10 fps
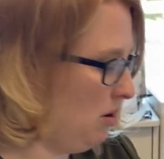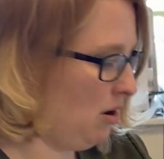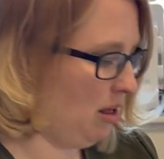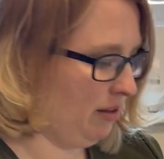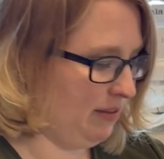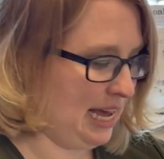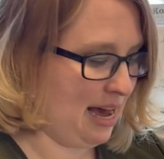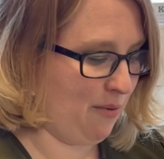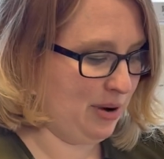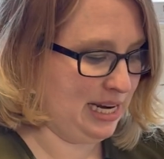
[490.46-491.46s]
all of
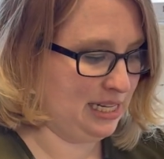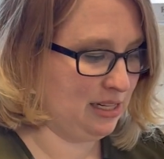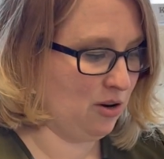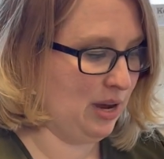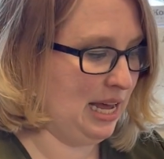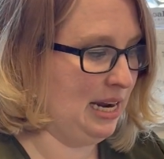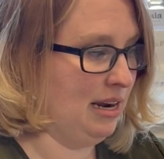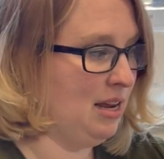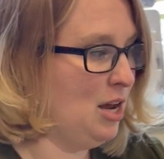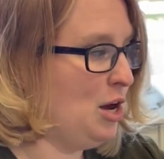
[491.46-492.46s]
that, we need to go ahead
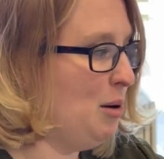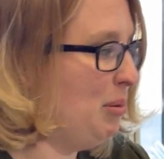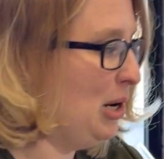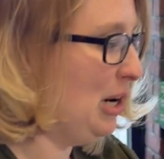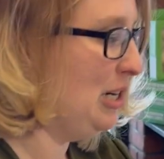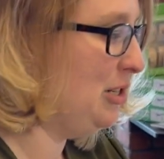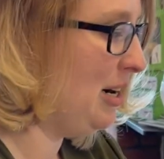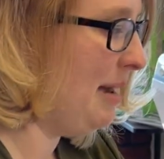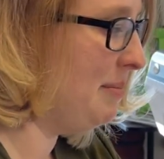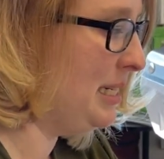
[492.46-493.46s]
and put our
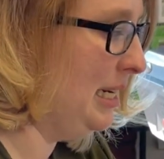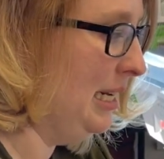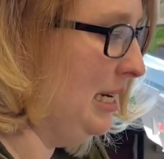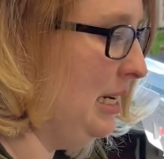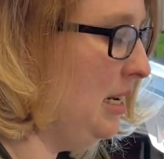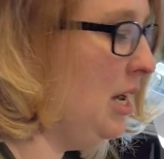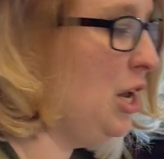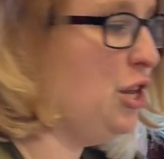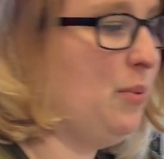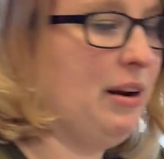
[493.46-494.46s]
straps in.
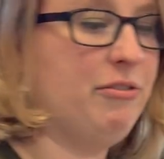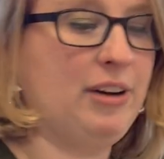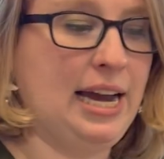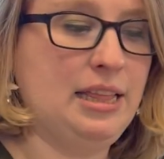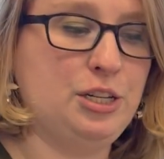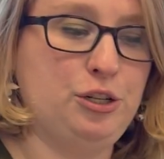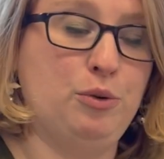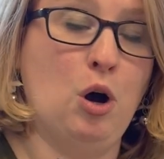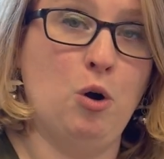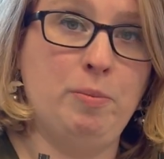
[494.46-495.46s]
You want to find the two
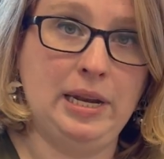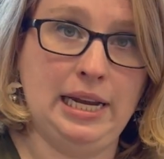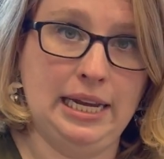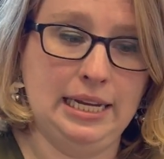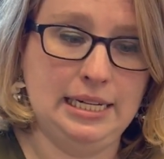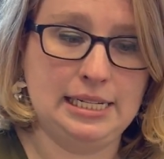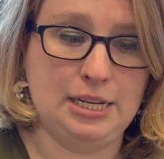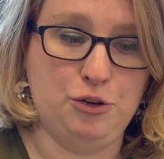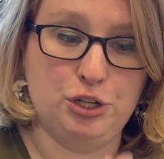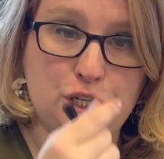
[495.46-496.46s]
open ends that
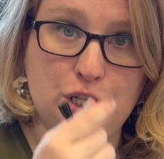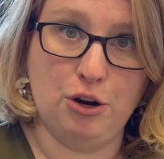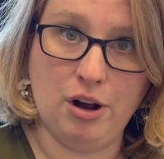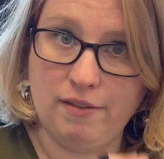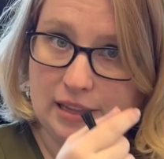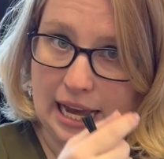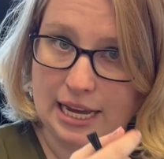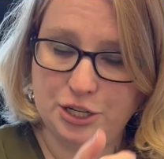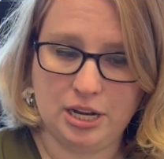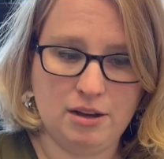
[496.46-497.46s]
you just sewed off the
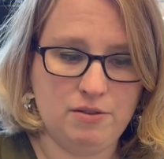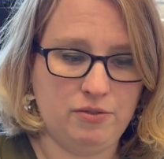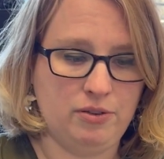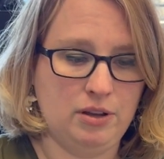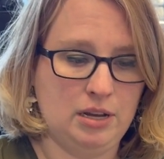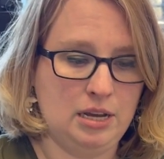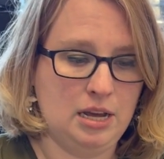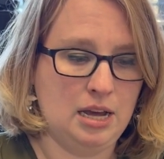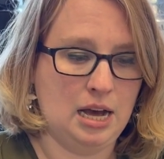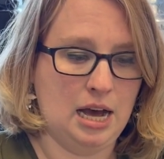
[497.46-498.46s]
edge of,
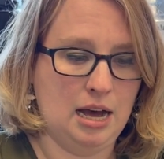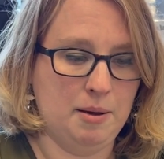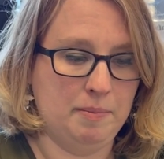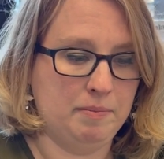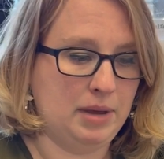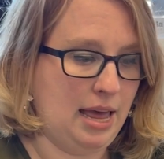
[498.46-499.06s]
and